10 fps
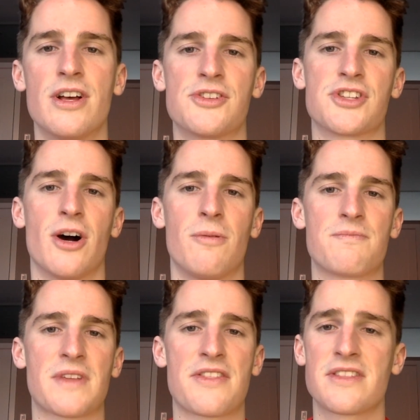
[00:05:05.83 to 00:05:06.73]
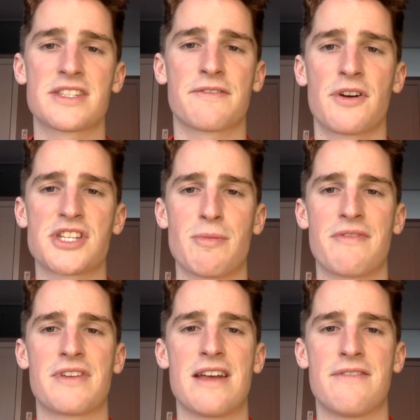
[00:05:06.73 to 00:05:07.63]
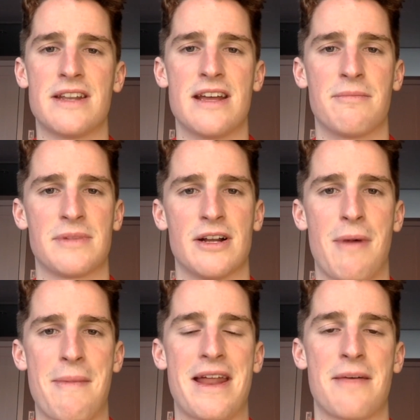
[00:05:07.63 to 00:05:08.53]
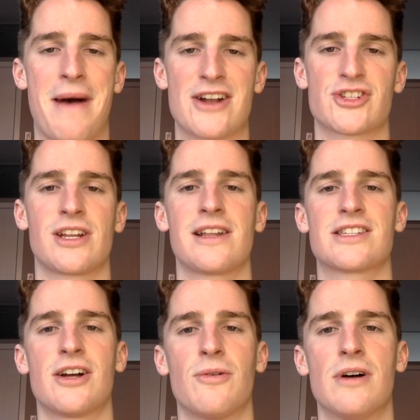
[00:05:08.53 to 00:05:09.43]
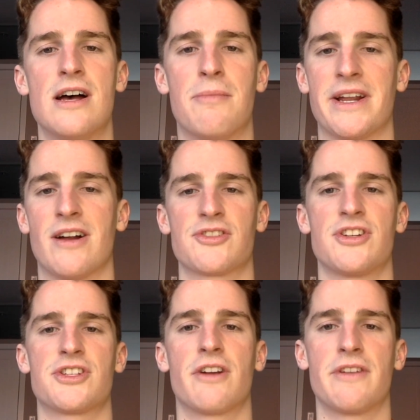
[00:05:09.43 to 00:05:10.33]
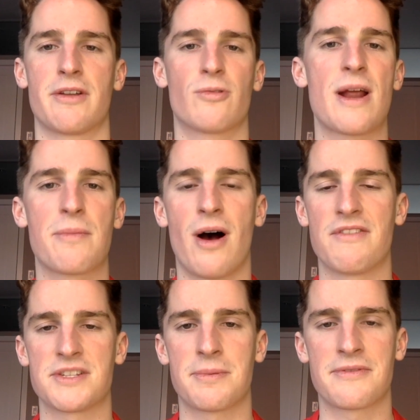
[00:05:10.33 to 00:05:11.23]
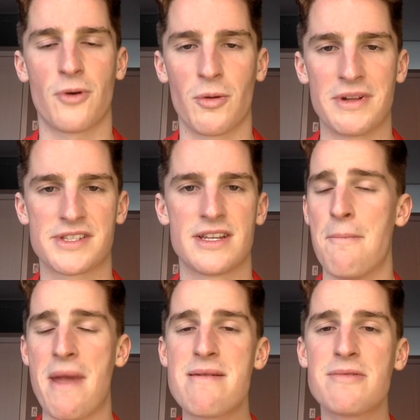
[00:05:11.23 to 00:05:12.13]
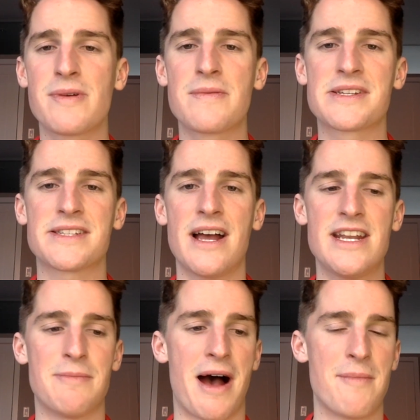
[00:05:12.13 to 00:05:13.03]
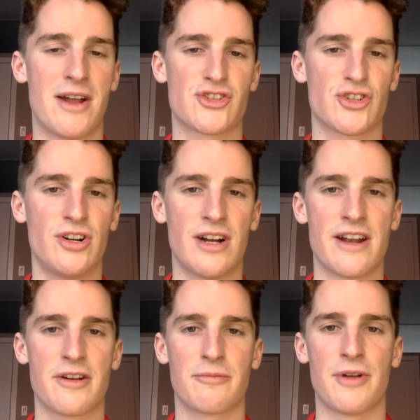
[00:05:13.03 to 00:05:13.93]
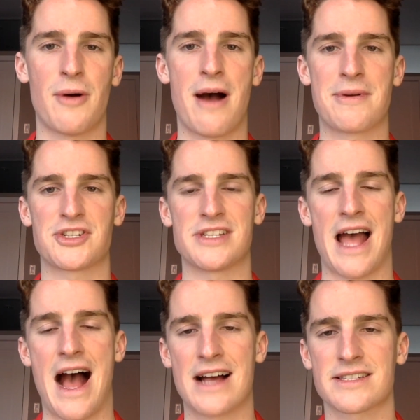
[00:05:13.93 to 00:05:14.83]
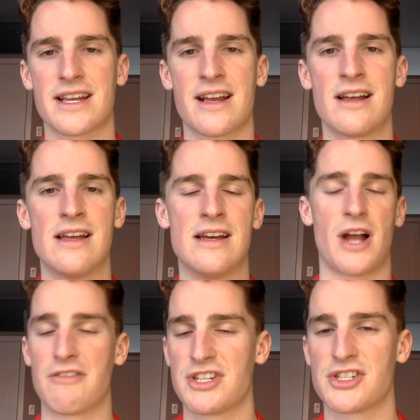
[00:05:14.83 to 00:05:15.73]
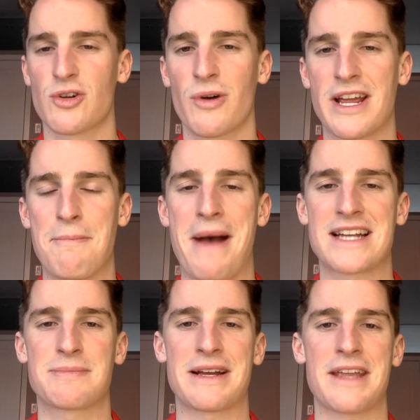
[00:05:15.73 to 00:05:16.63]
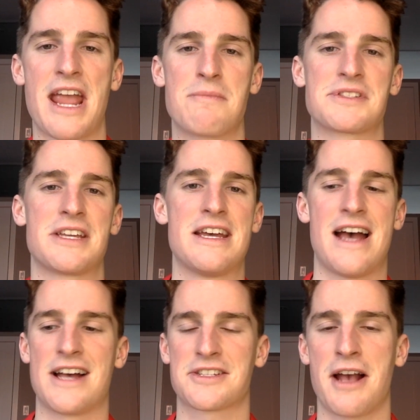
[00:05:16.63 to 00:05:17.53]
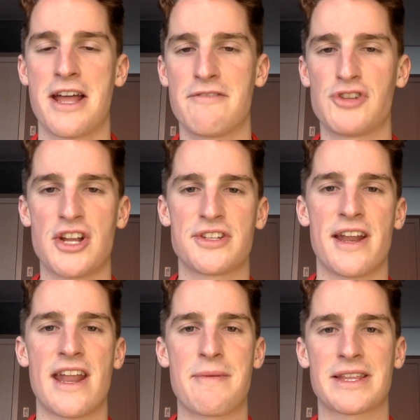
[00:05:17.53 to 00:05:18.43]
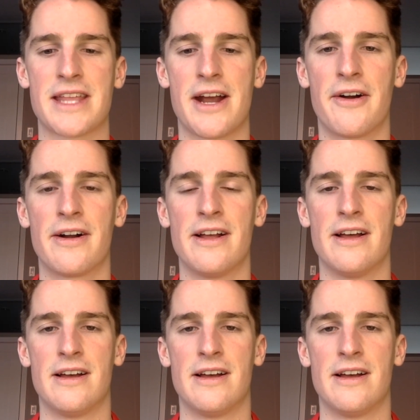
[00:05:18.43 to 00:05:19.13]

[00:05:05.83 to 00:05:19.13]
So I think this is the first time I've given him, my man of the match, Tolisso, but he honestly deserved it. Great offensive performance. Maybe we re-sign him. I'm not sure. I don't know how much he's asking. Obviously, scoring in back-to-back games has kind of changed the dynamic there.